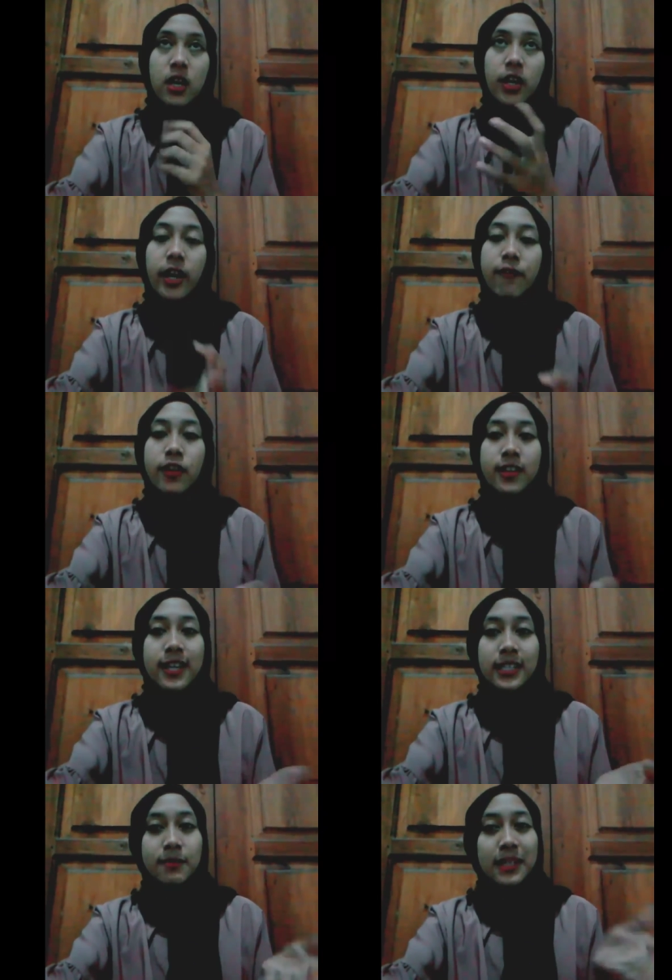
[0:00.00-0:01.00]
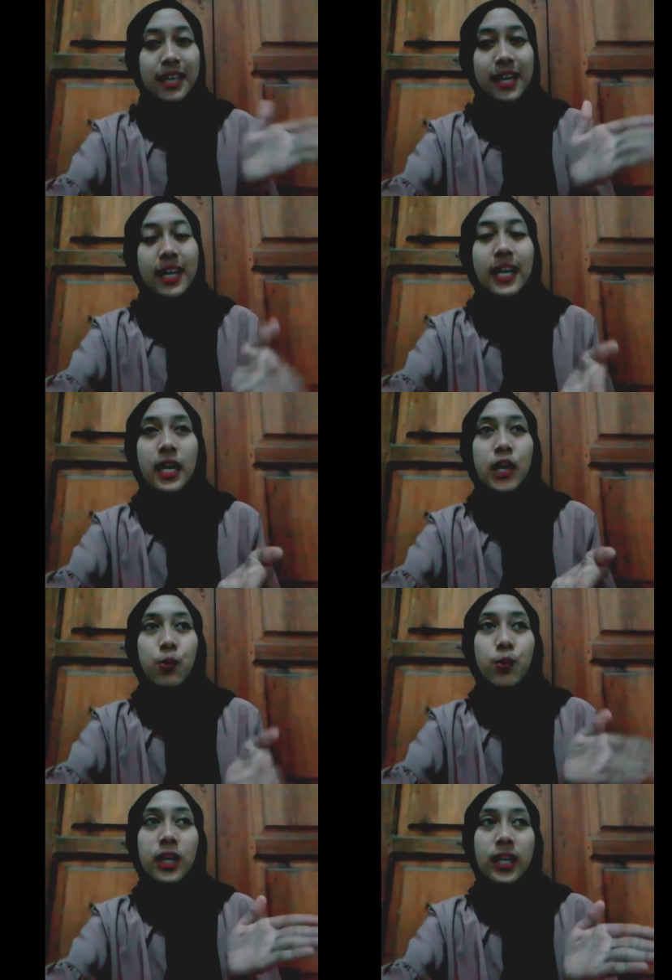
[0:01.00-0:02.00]
Okay, for the next material
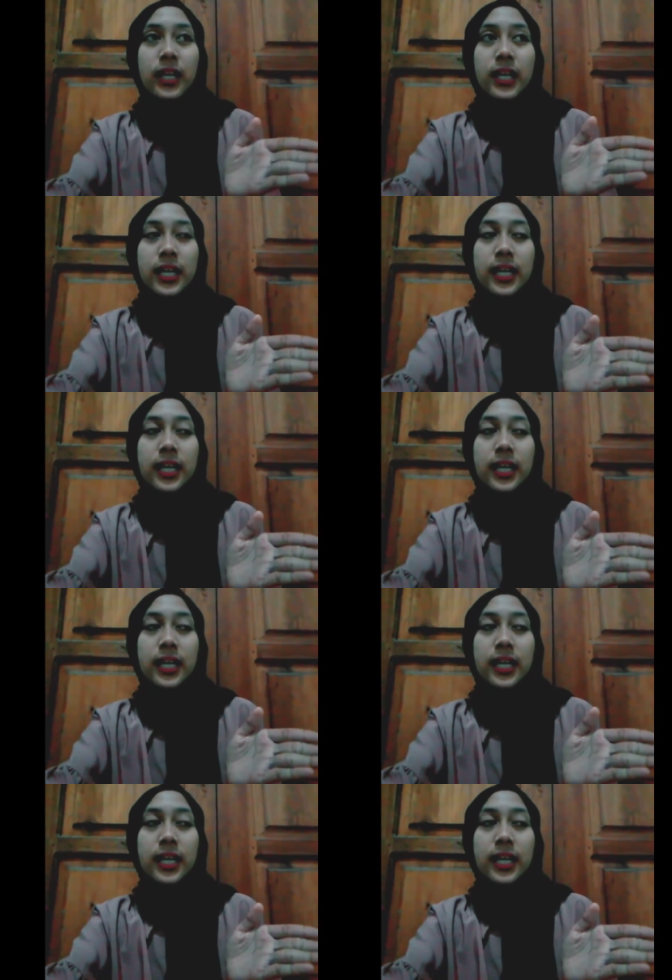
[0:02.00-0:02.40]
we'll